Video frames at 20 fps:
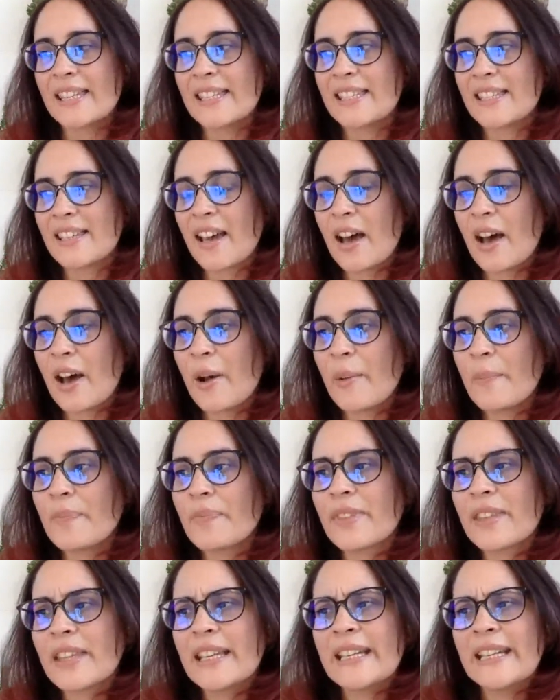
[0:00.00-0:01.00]
And
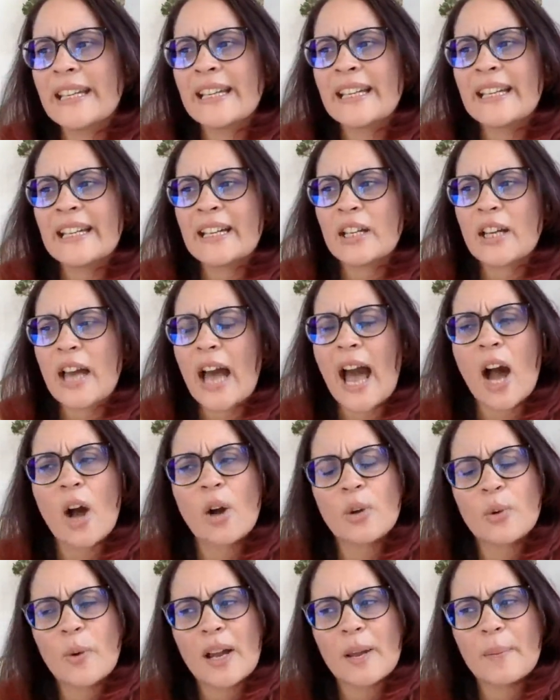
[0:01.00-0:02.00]
um,
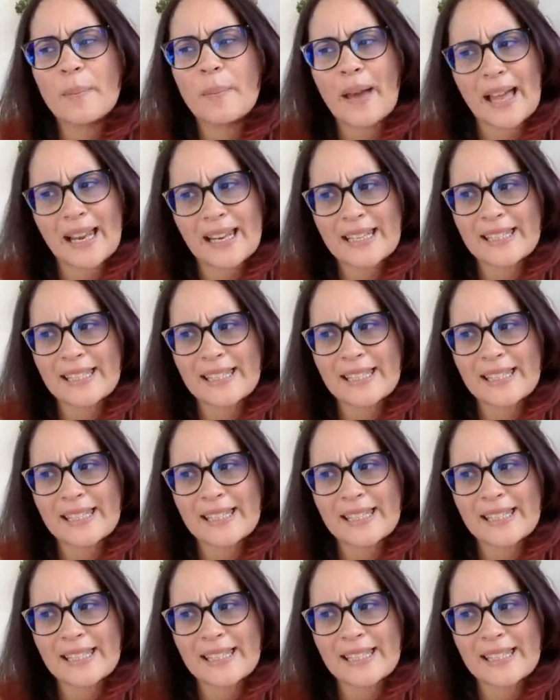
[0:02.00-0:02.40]
how do I